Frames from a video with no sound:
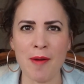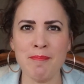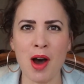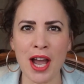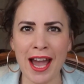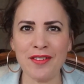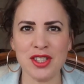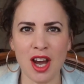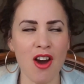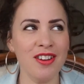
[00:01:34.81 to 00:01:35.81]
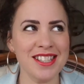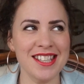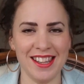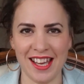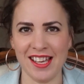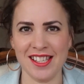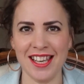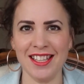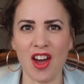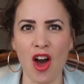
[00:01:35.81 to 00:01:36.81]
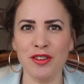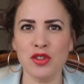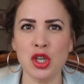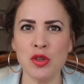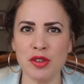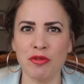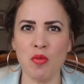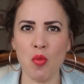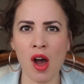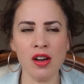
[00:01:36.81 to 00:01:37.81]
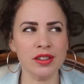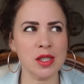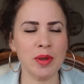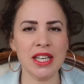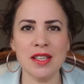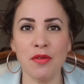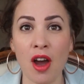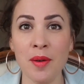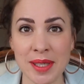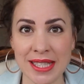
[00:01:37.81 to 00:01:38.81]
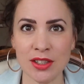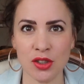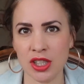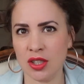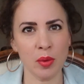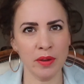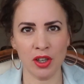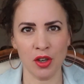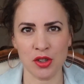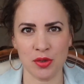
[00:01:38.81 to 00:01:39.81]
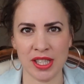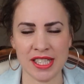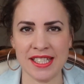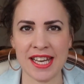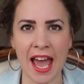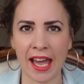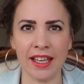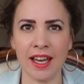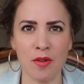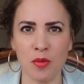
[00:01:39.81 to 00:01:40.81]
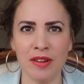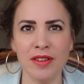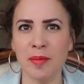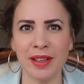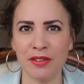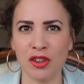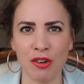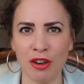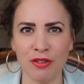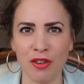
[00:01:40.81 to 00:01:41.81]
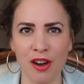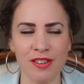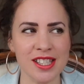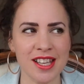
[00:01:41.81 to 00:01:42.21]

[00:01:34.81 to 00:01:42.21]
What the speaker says: I might have to answer this in kind of 2 different worlds, because if I was literally to win the lottery today and we're in the middle of coronavirus,